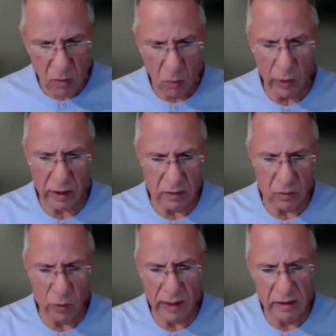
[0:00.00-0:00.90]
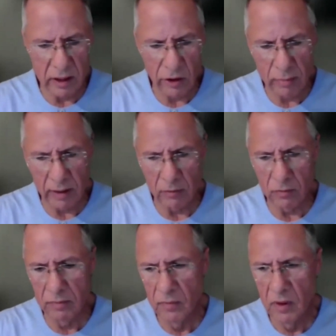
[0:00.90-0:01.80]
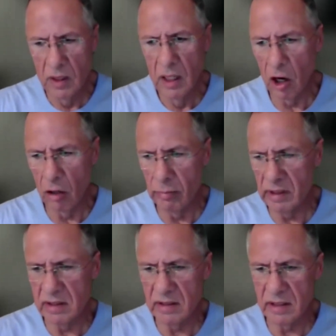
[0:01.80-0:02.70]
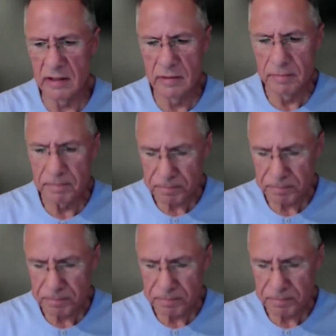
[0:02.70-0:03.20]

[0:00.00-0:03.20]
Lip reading: What I could tell you about our business is